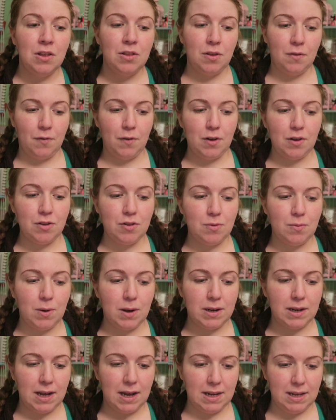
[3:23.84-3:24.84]
The first
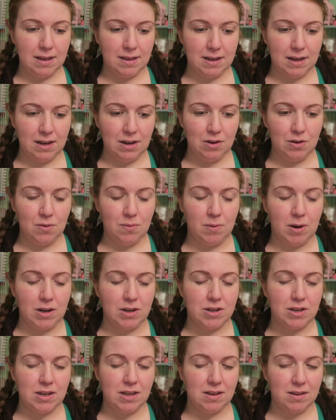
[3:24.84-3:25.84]
one I decided to
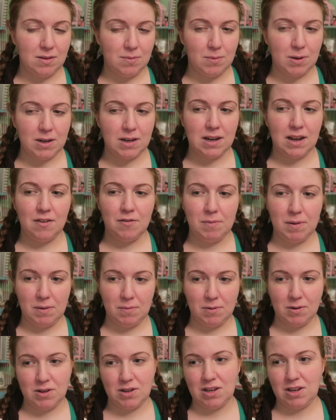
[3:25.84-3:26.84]
watch is the one I've
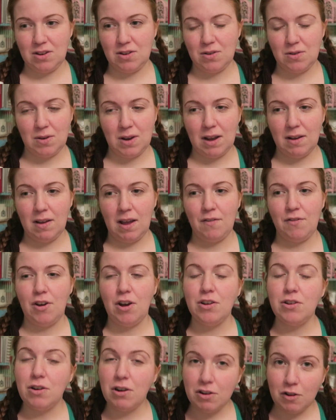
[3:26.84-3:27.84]
been wanting to. I, I've
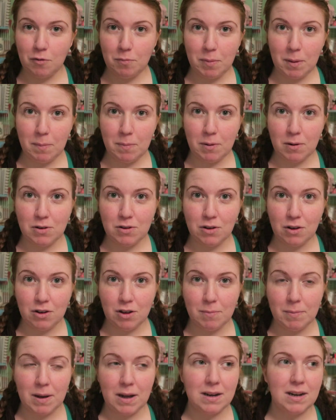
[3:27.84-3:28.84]
heard a lot of people talk
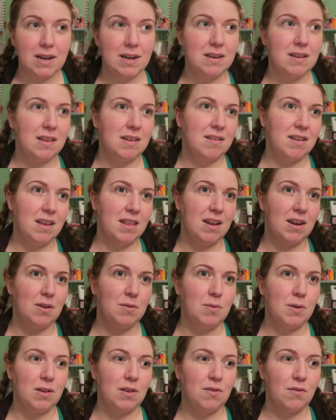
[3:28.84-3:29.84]
about it. They're saying that
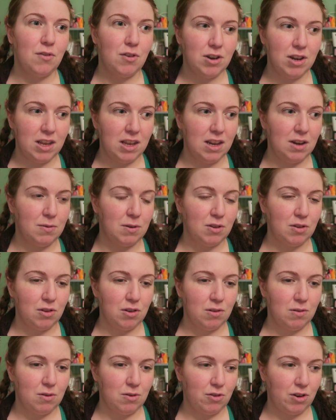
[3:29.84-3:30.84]
it was funny, it was
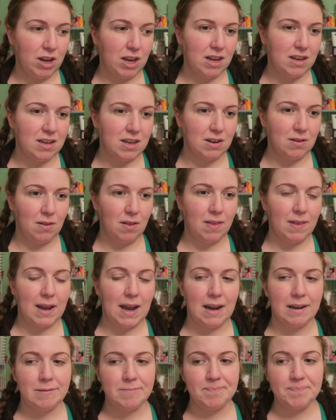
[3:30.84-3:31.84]
great and all
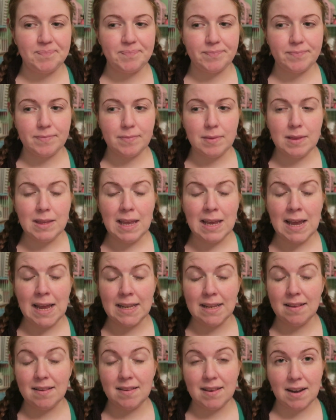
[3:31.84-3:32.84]
that.
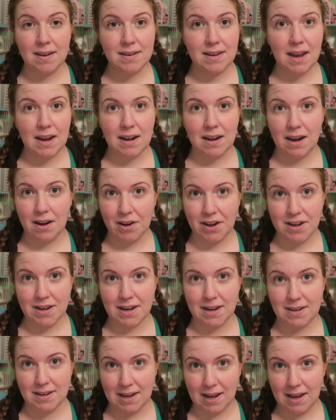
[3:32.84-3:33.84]
And it's Santa
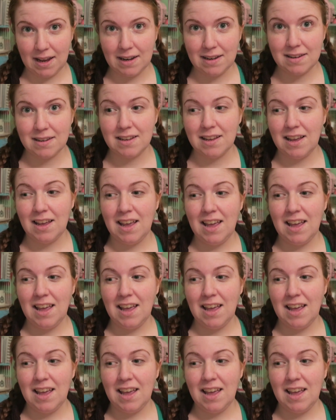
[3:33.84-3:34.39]
Clarita Diet.